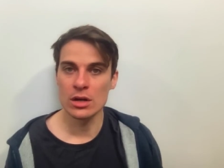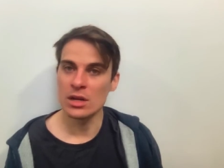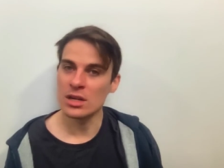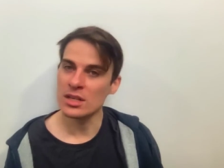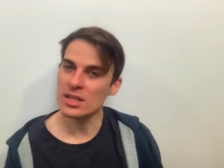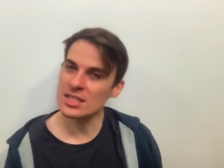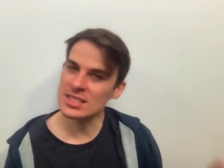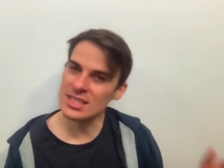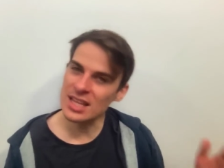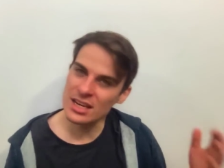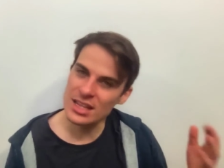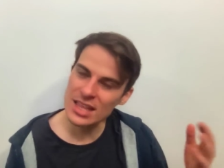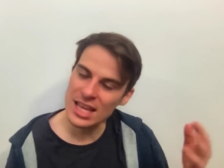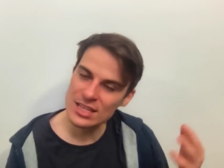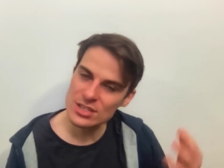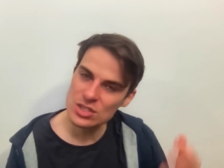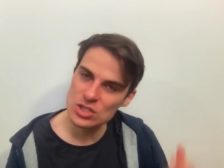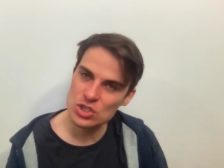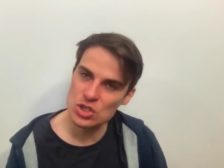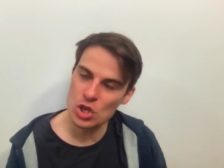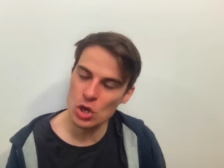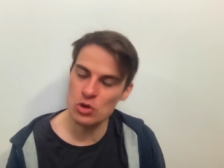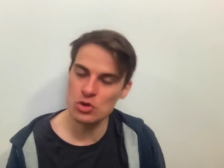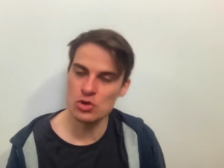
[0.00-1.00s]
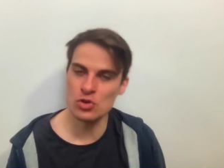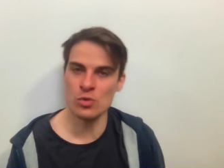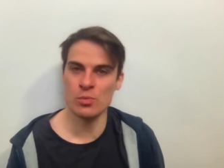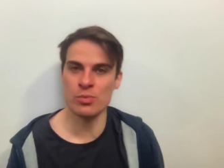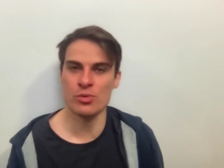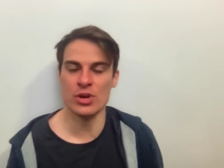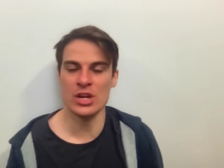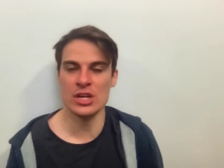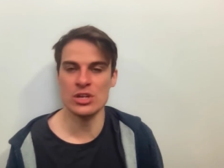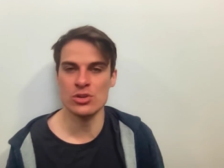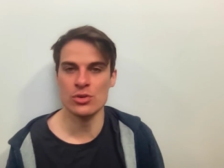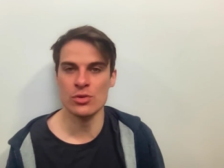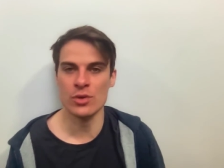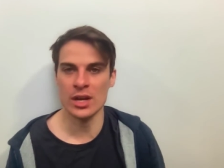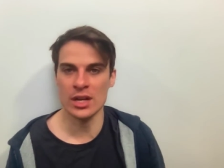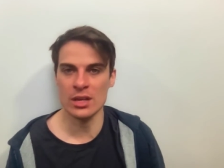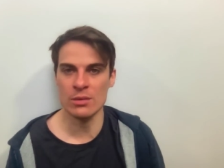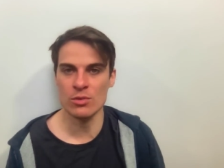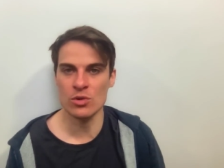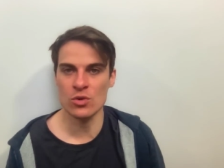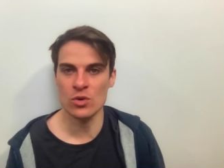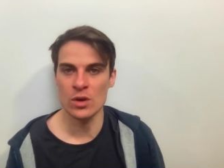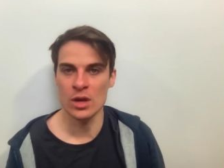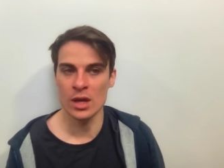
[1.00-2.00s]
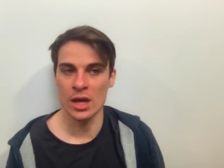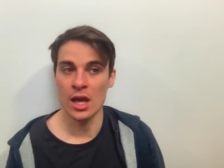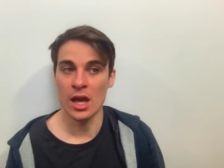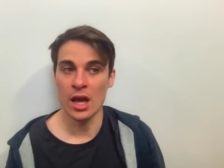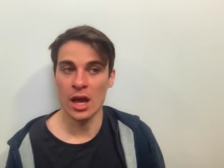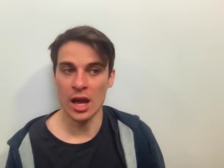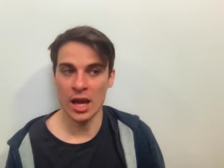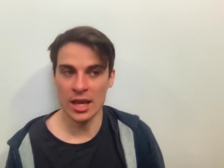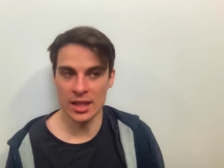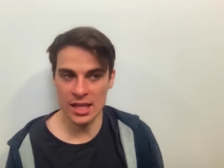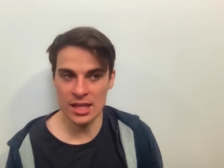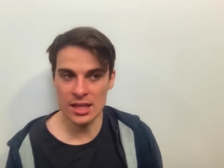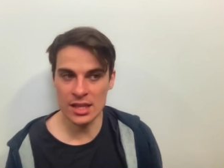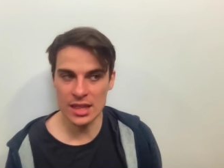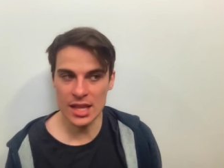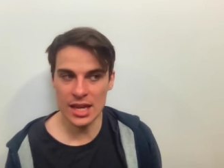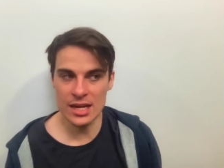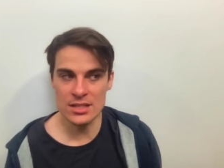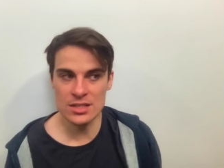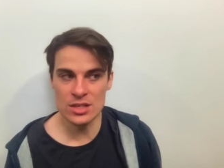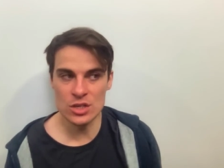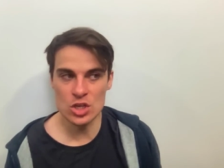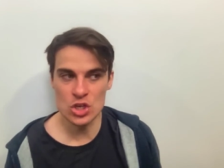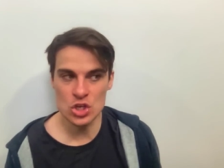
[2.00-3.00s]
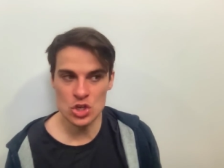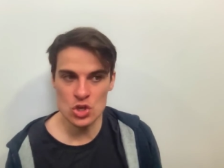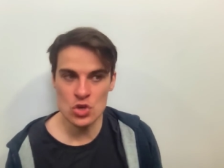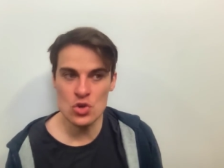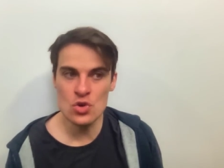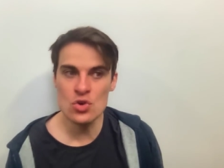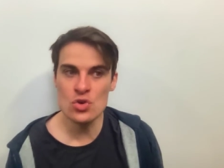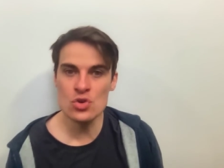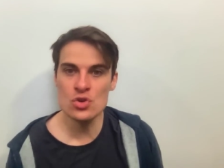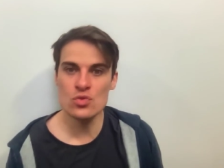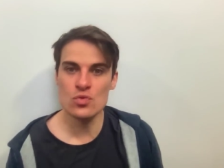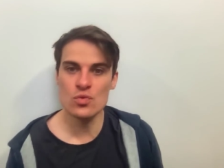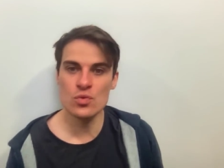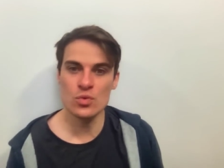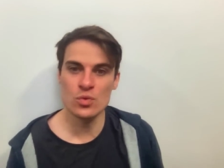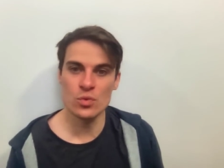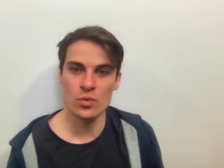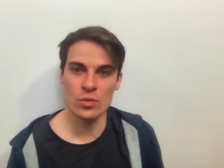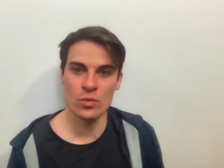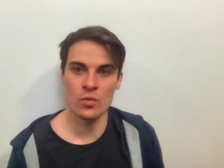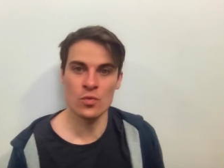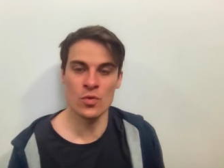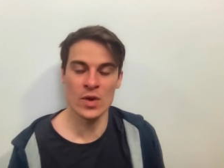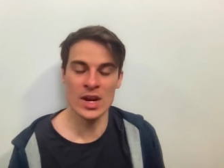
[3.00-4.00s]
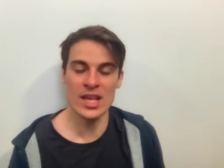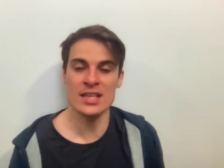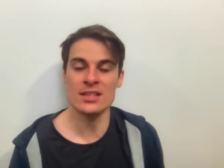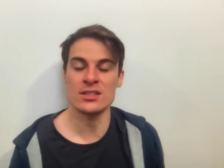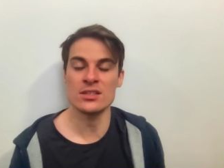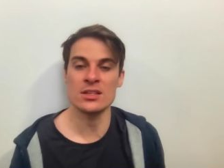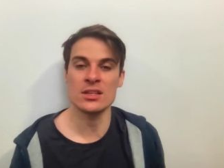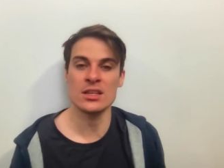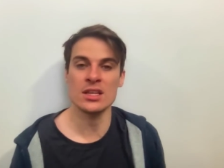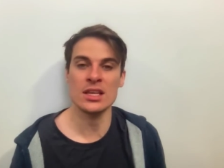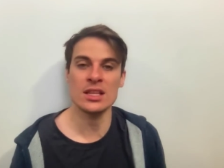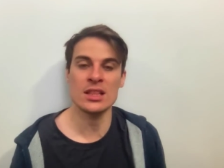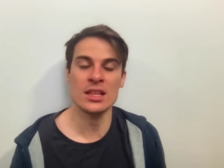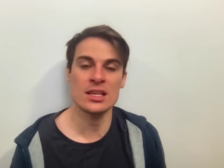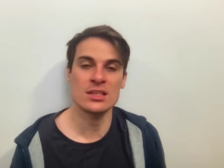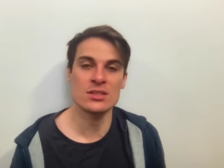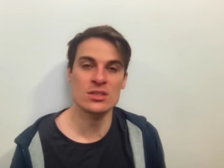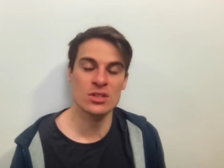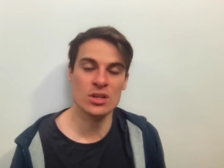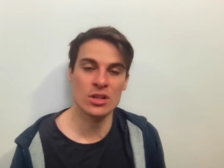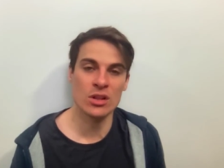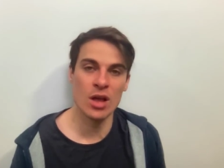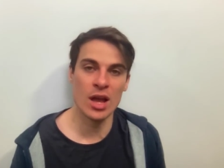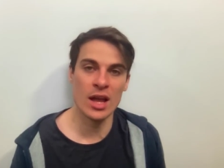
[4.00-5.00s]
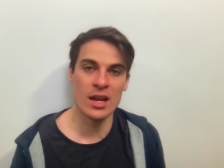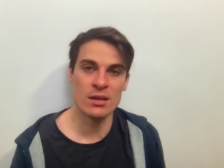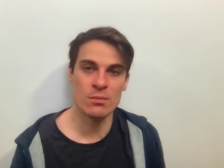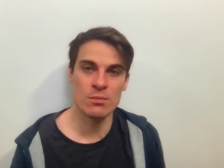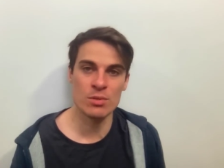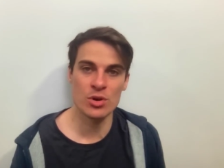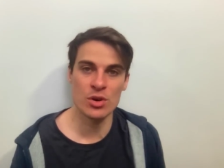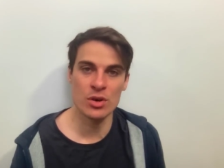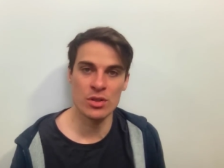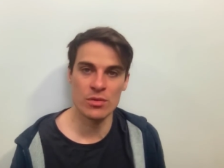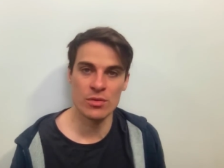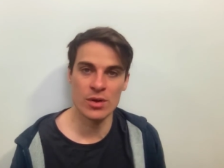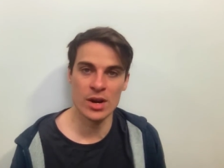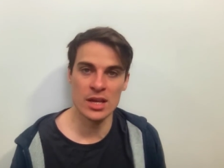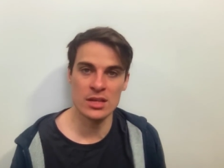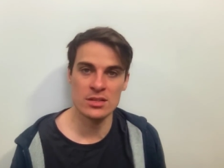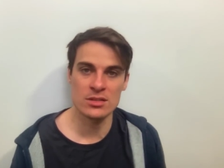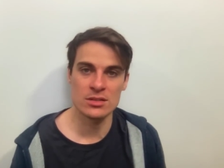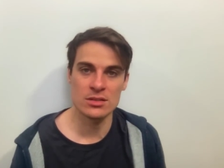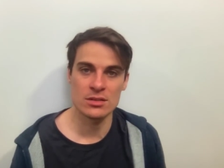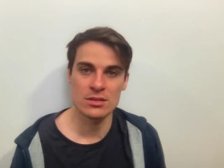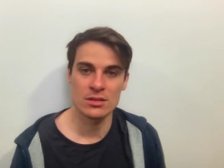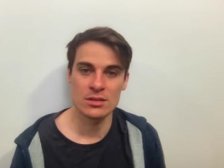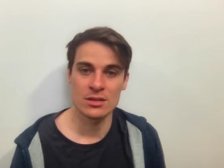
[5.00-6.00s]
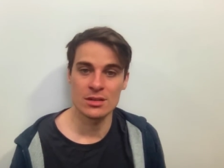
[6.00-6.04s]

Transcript: There's none of that social pressure anymore. I think that that is a huge reason in these declining birth rates.